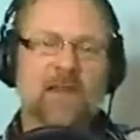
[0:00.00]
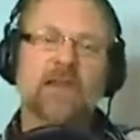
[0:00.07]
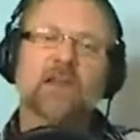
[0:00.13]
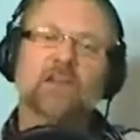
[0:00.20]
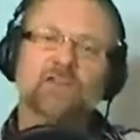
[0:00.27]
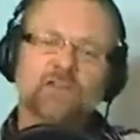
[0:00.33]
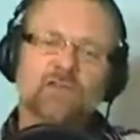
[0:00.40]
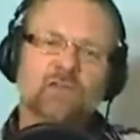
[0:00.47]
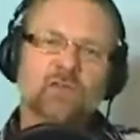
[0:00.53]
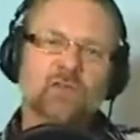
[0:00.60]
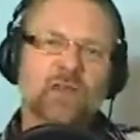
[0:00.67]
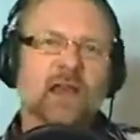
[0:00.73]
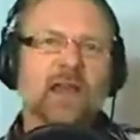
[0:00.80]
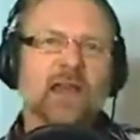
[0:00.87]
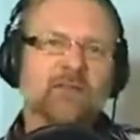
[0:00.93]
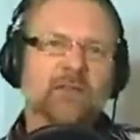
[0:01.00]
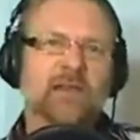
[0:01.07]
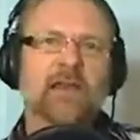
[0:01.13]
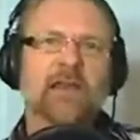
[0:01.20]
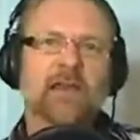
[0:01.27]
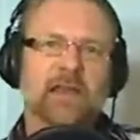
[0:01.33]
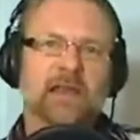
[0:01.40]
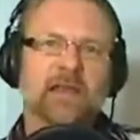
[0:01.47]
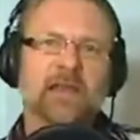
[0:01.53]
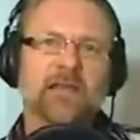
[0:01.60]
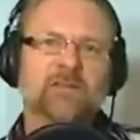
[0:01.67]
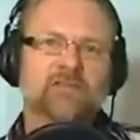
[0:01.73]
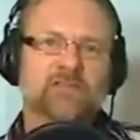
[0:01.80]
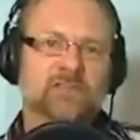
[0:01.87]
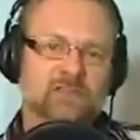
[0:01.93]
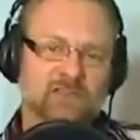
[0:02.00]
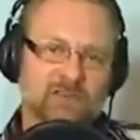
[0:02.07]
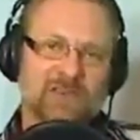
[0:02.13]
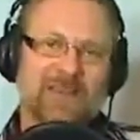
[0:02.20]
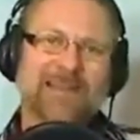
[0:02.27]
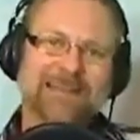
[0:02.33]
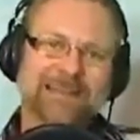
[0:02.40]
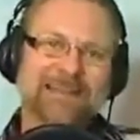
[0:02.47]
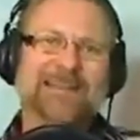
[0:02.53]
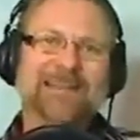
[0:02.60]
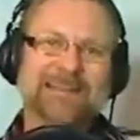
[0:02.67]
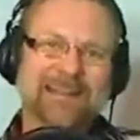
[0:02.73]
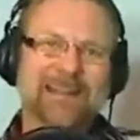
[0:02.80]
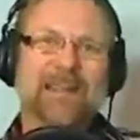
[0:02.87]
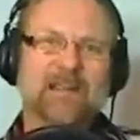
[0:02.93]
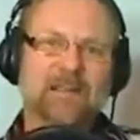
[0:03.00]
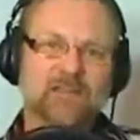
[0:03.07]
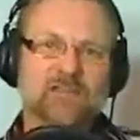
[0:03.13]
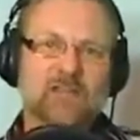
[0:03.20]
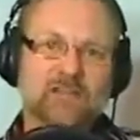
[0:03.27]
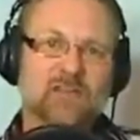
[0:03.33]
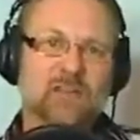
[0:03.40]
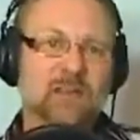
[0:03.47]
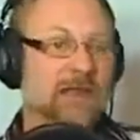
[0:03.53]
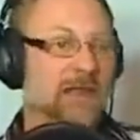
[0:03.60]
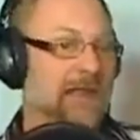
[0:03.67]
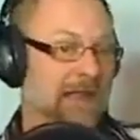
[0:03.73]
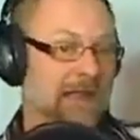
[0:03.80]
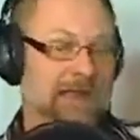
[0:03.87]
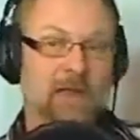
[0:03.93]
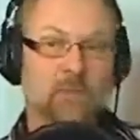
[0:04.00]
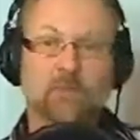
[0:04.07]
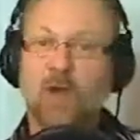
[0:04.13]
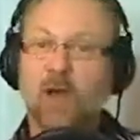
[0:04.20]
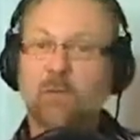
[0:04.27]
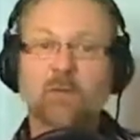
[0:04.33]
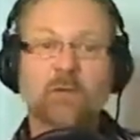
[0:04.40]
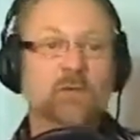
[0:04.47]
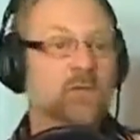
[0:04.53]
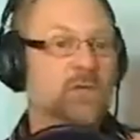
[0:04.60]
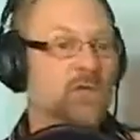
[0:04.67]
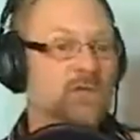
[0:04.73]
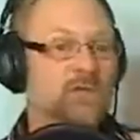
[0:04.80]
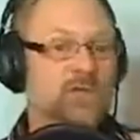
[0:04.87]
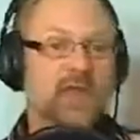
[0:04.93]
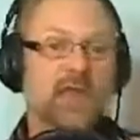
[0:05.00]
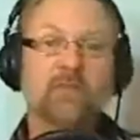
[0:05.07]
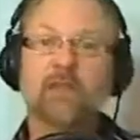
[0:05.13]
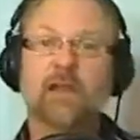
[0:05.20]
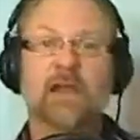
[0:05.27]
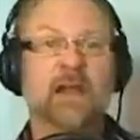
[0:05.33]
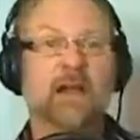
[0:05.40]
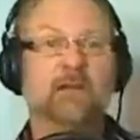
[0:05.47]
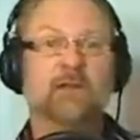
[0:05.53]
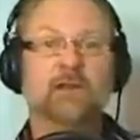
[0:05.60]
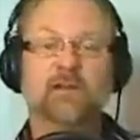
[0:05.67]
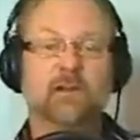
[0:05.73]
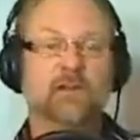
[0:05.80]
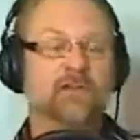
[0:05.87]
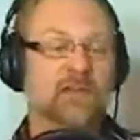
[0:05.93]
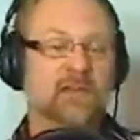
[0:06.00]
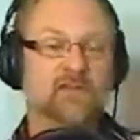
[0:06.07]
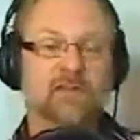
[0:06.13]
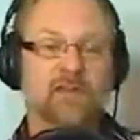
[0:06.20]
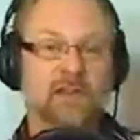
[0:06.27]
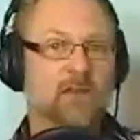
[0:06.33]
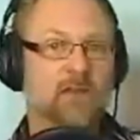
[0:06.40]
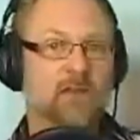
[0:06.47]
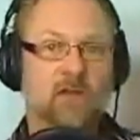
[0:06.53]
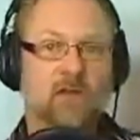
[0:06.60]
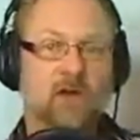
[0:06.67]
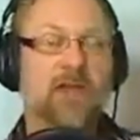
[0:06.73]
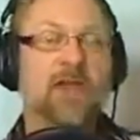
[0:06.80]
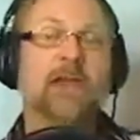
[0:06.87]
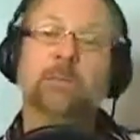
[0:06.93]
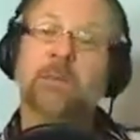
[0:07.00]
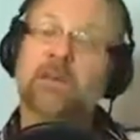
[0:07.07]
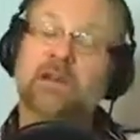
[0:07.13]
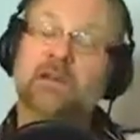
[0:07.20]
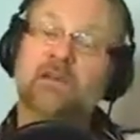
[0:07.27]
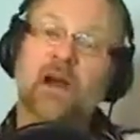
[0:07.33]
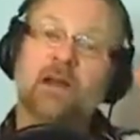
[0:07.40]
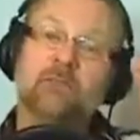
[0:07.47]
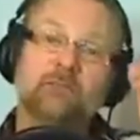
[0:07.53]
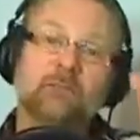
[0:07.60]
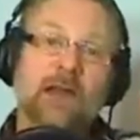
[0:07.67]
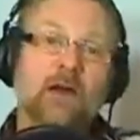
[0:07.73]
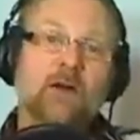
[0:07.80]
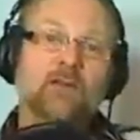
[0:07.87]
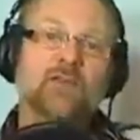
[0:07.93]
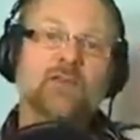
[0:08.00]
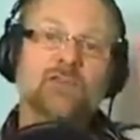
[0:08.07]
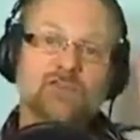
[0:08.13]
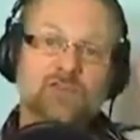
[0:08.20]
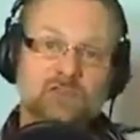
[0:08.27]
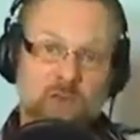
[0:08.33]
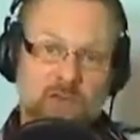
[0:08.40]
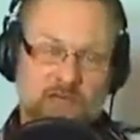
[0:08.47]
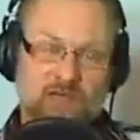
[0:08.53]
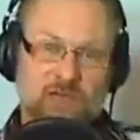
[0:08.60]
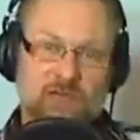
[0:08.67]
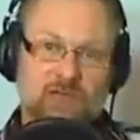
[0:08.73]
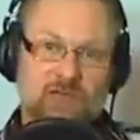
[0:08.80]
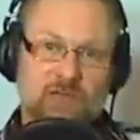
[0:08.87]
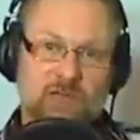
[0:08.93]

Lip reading: Do you know that I haven't had a headache since 1986, and I probably will never have another tension headache at all, because I found the switch,